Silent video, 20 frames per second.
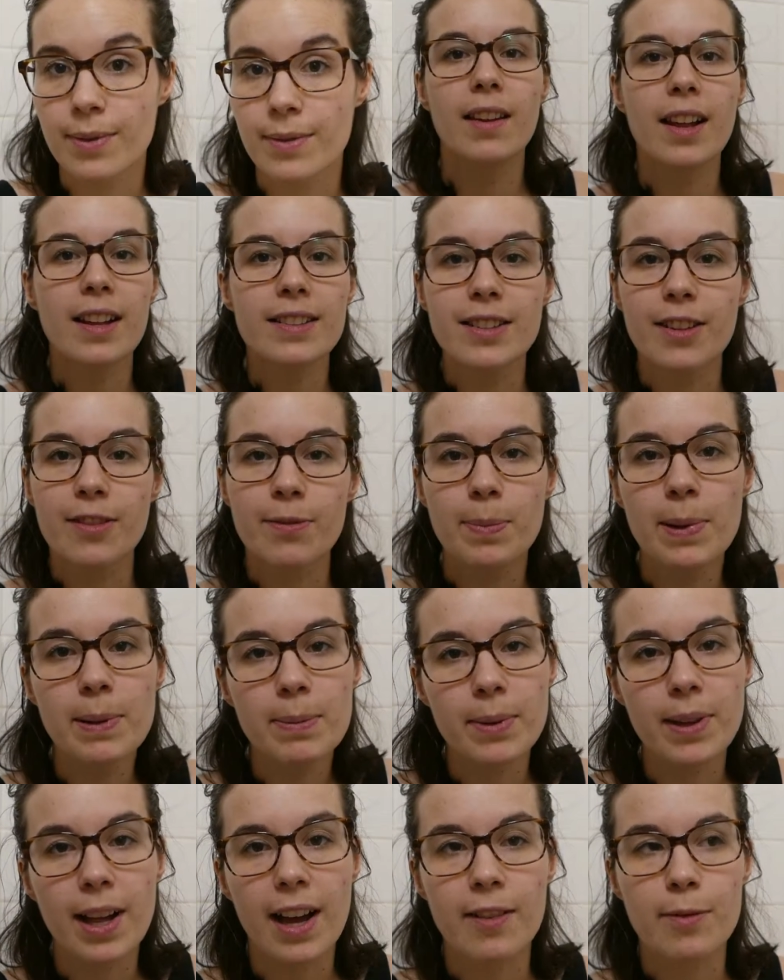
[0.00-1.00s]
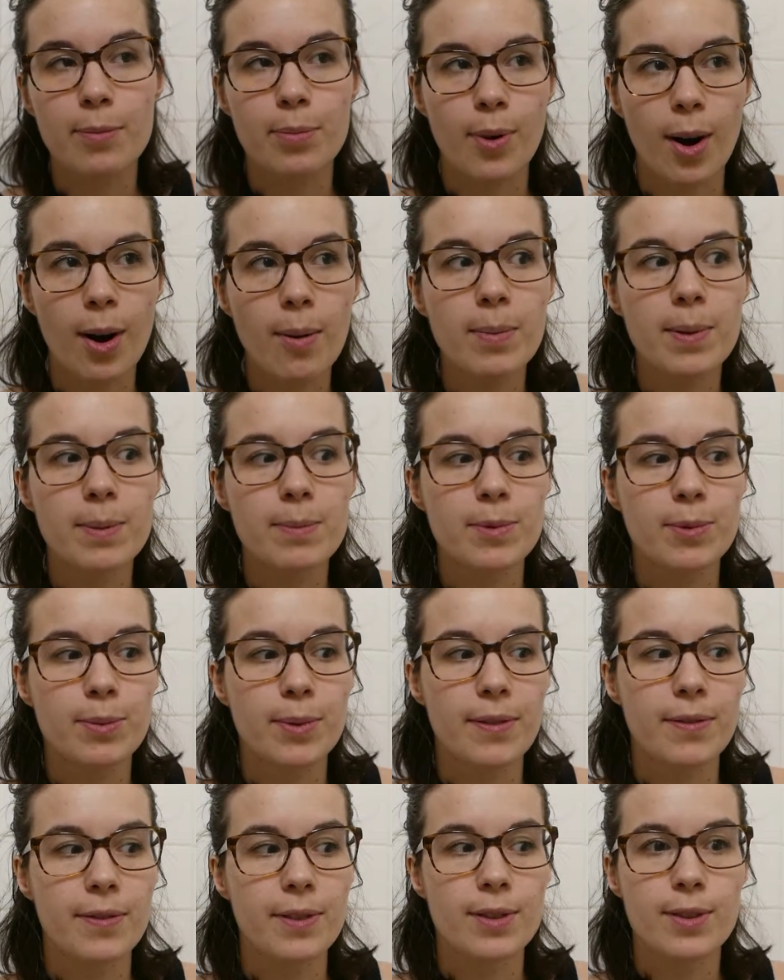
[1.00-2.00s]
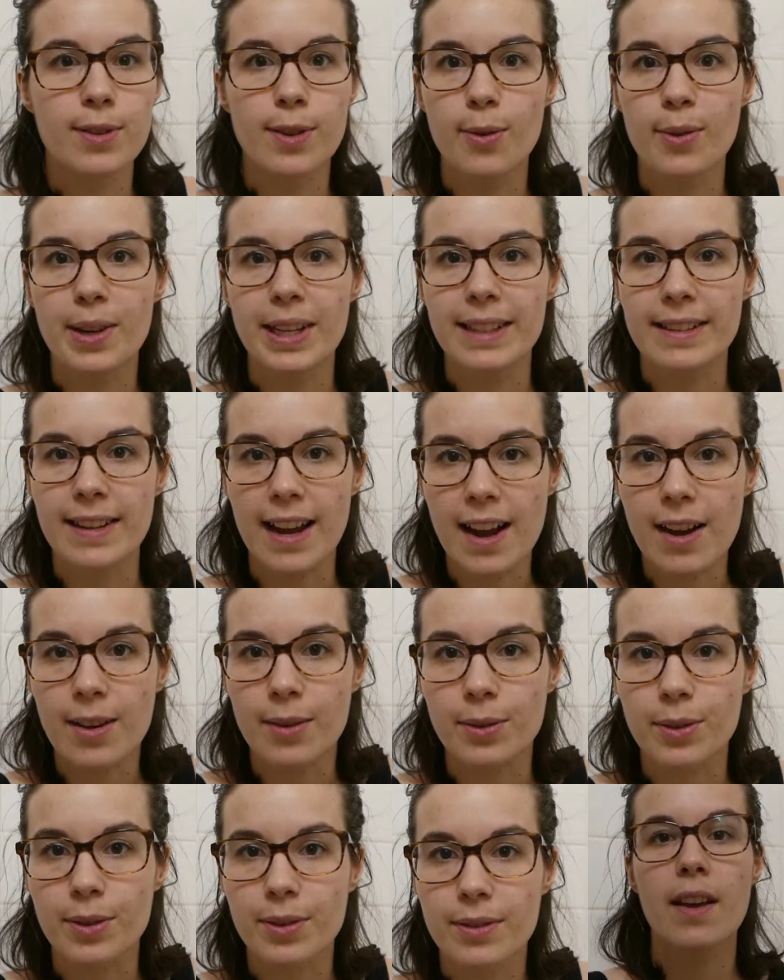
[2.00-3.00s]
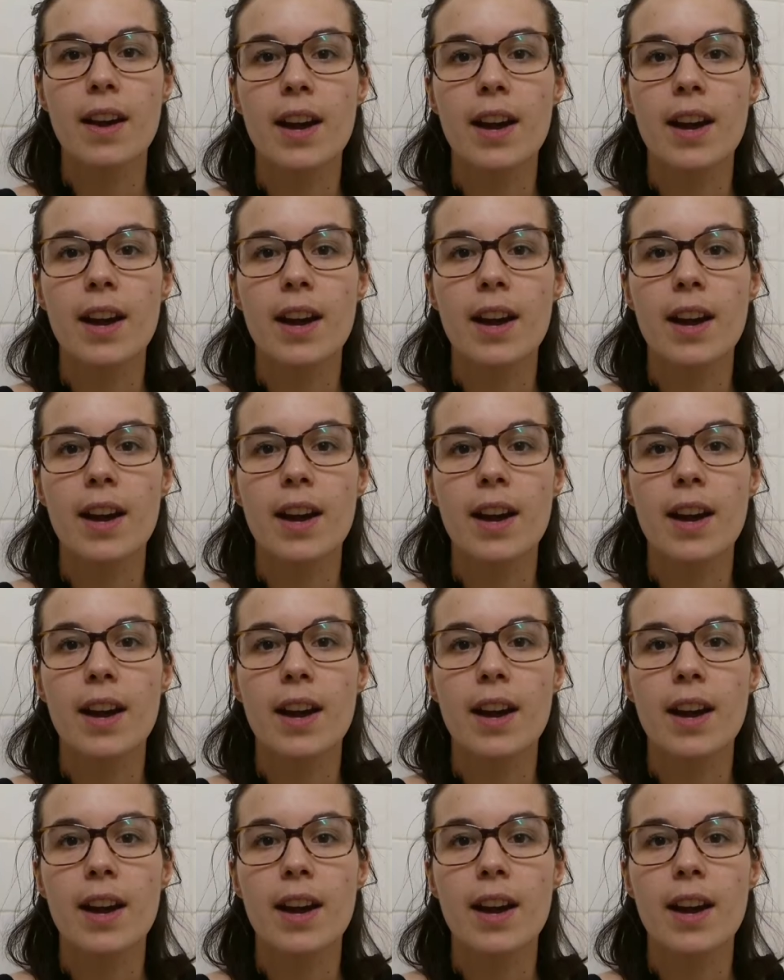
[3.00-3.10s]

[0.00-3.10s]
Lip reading: Lots of people have problems with slowing down.